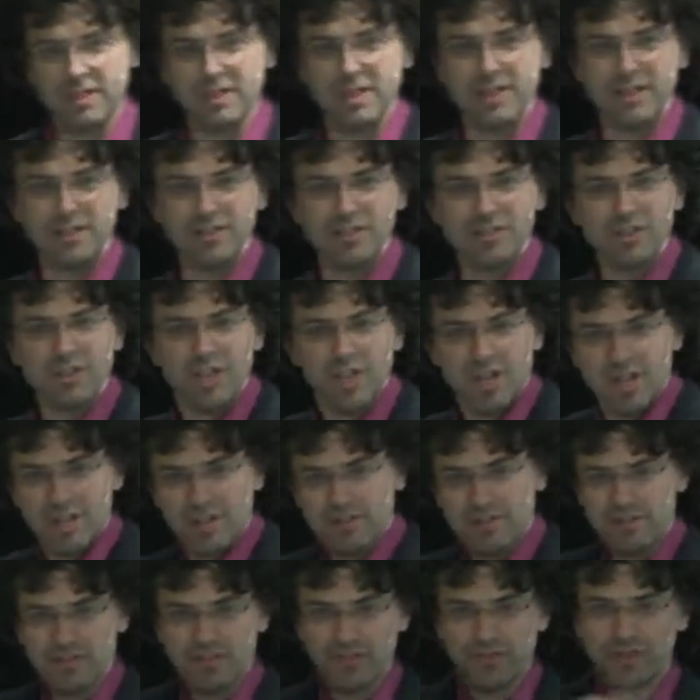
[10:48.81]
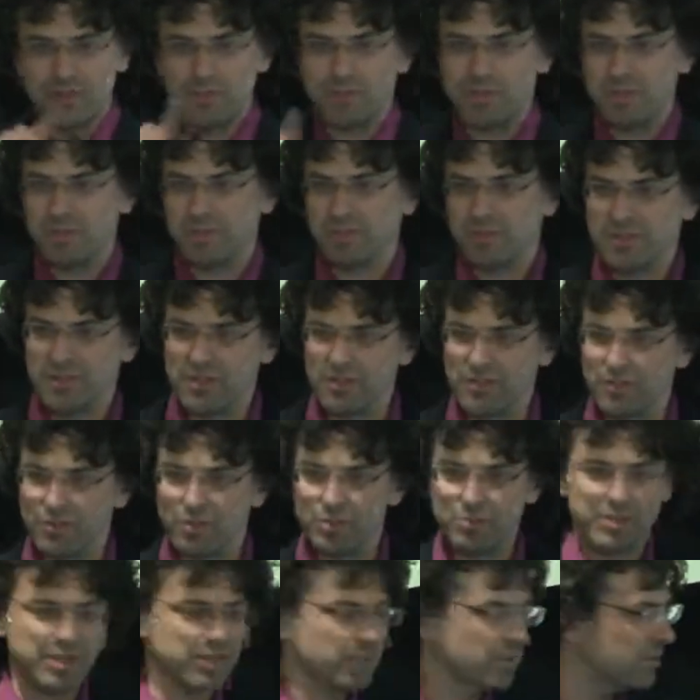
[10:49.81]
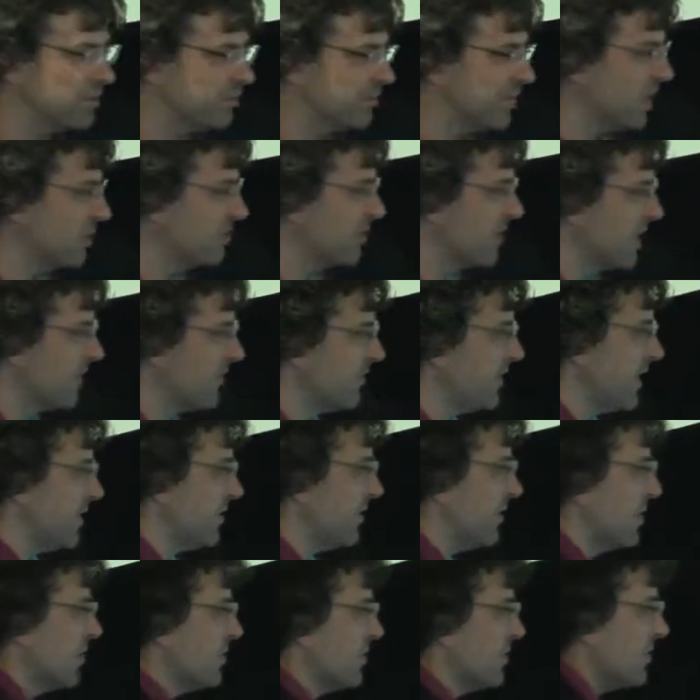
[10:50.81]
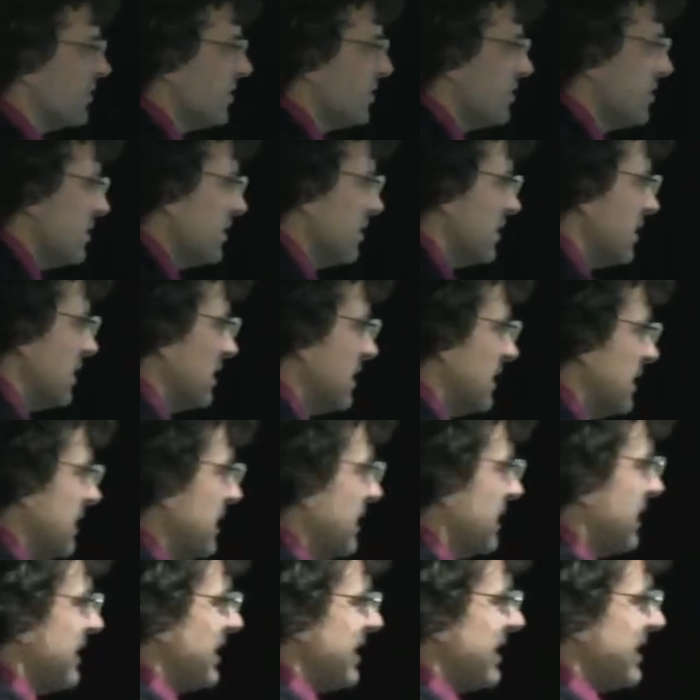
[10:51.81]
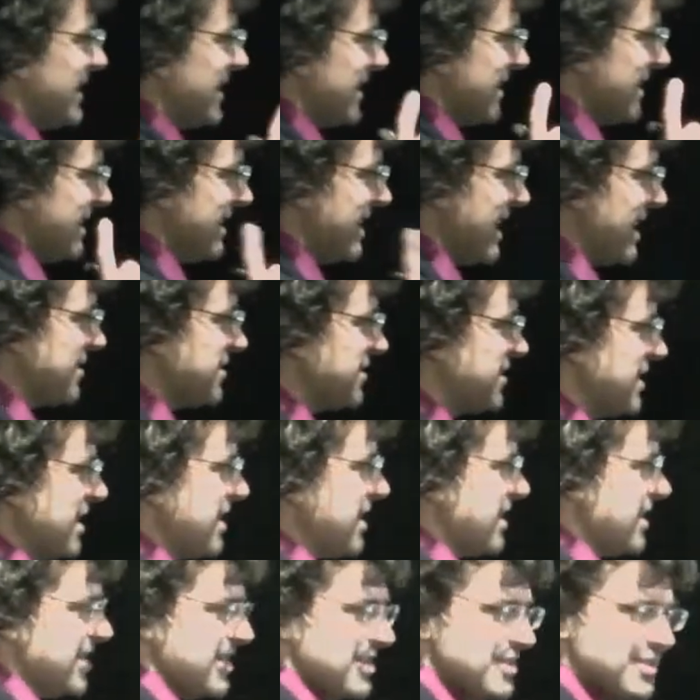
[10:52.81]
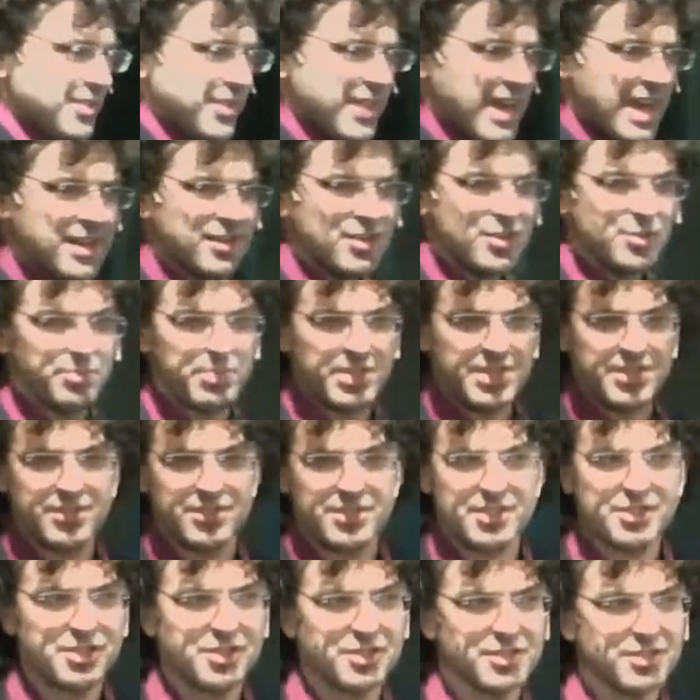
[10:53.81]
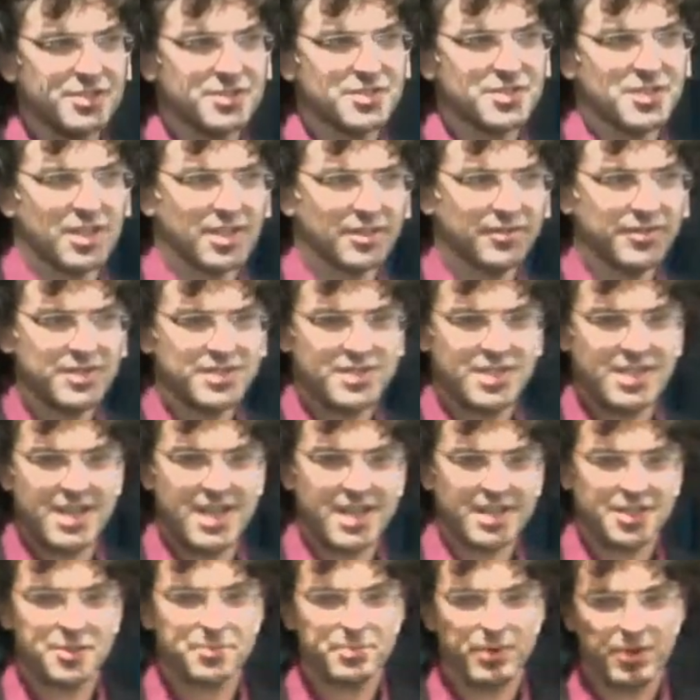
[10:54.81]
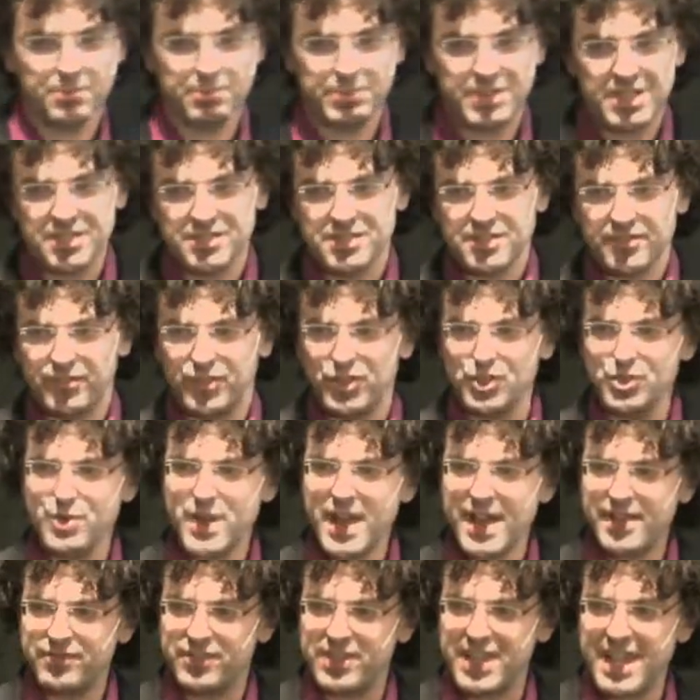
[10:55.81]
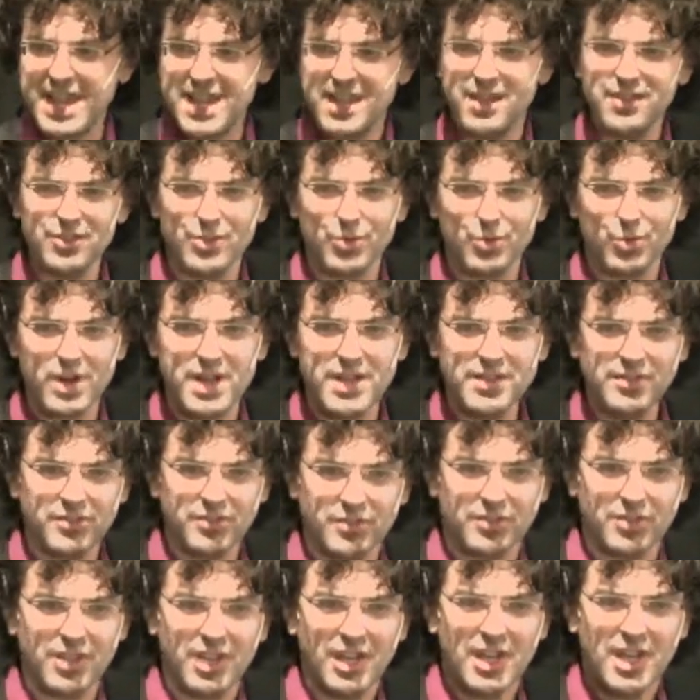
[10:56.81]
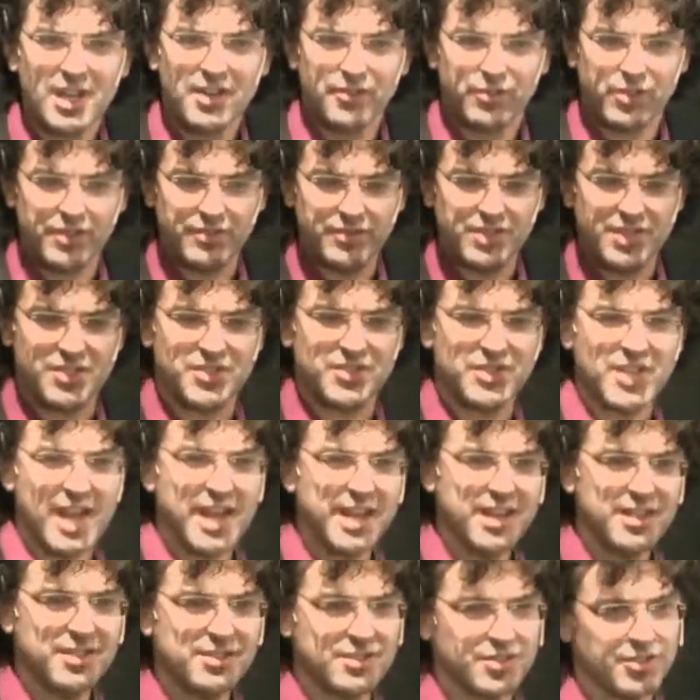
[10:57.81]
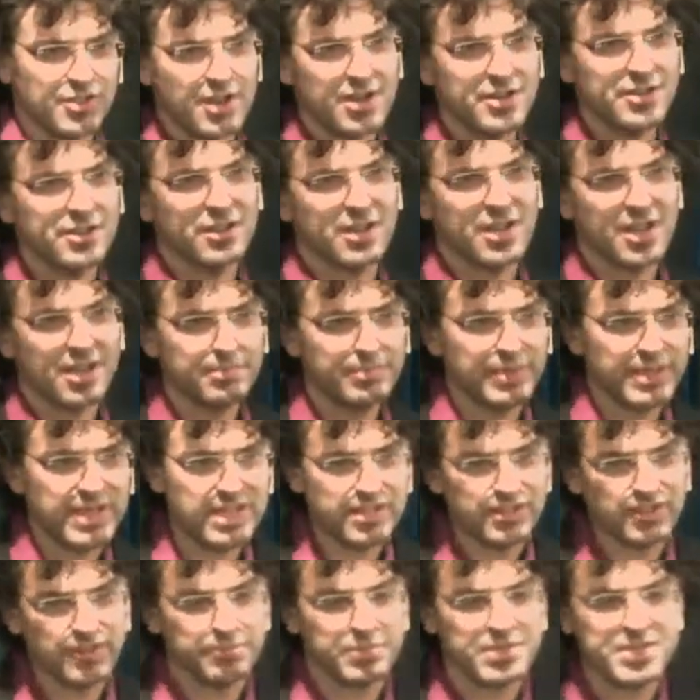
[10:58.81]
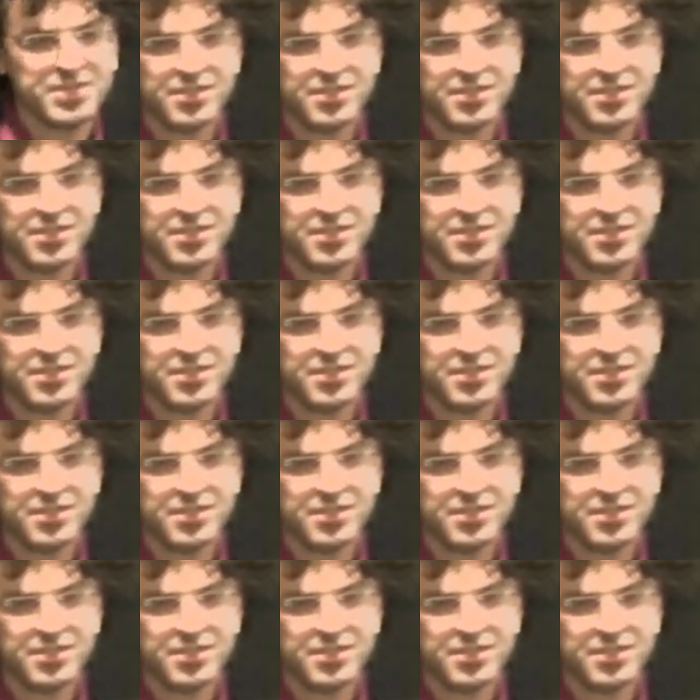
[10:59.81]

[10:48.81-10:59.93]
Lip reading: my clients. There's a few people in this room here who've done manifestos. The next thing is then you position yourself as the expert, because if you have taken the risk, if you have decided to start your company and you've